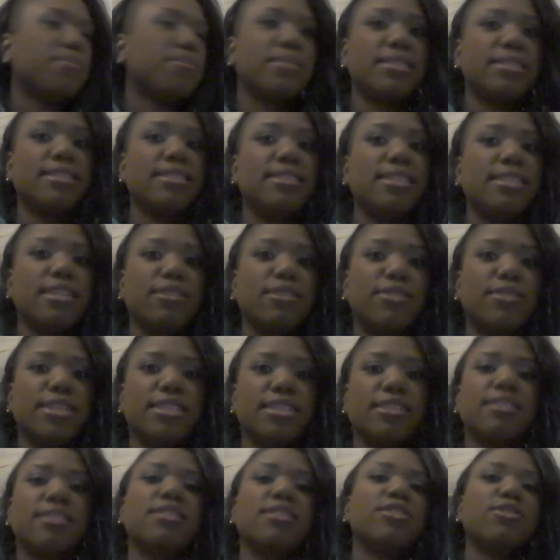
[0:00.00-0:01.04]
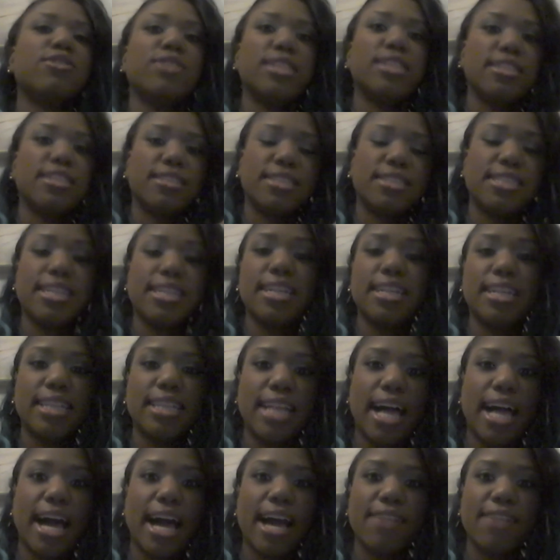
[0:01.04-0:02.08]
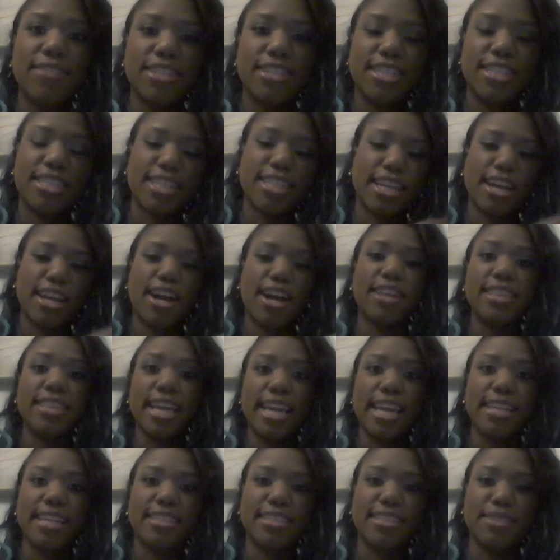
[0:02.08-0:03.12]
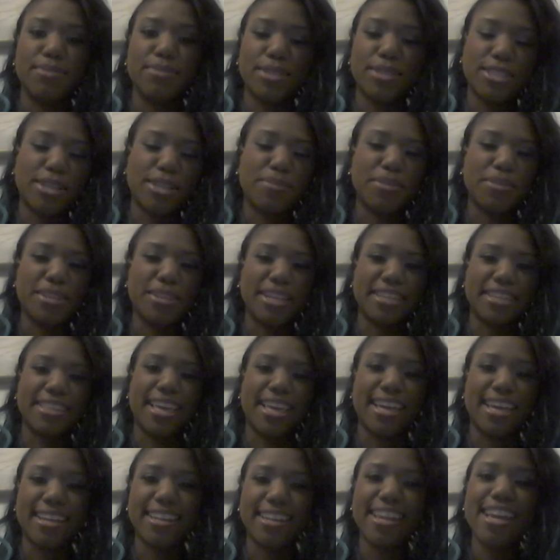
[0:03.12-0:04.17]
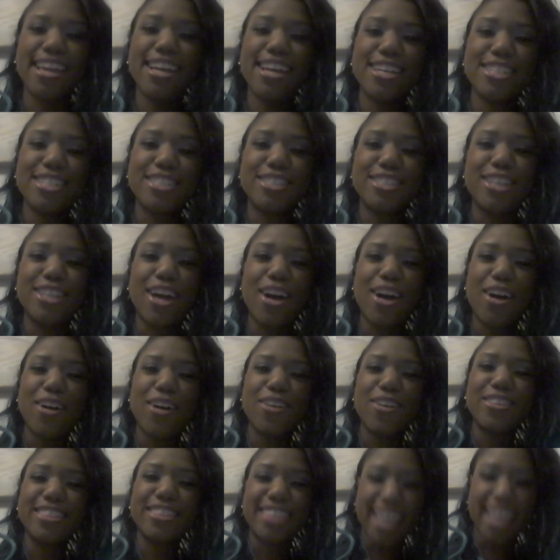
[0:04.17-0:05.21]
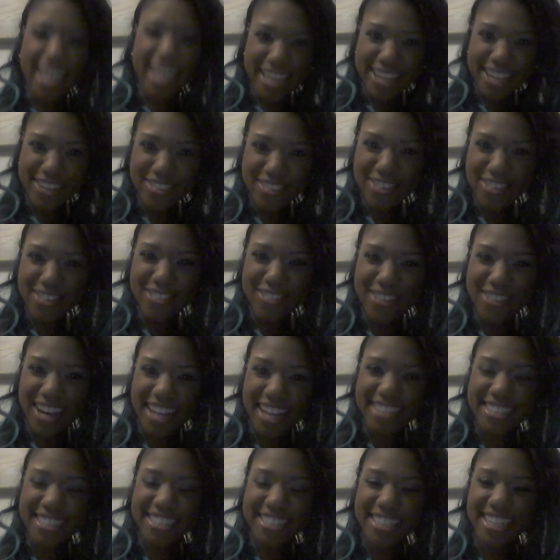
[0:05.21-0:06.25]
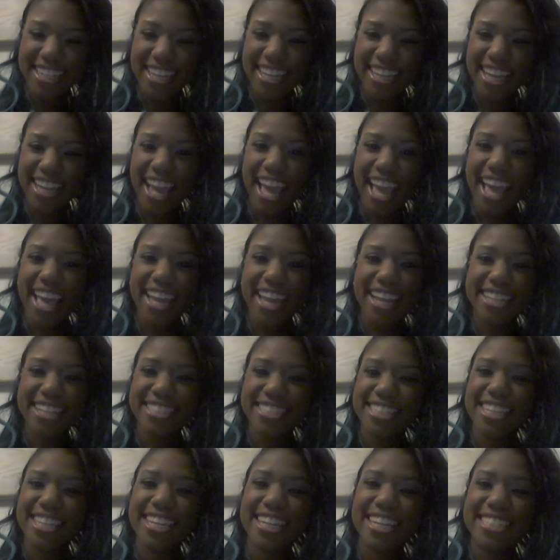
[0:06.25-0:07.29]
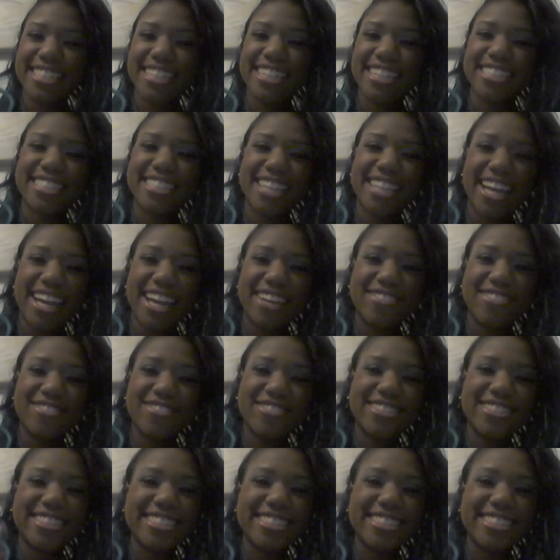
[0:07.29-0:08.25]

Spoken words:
Mrs. DeLaurentis is still alive and she's like on the A team or something like that. So thank you for watching, and I'll see you guys next time.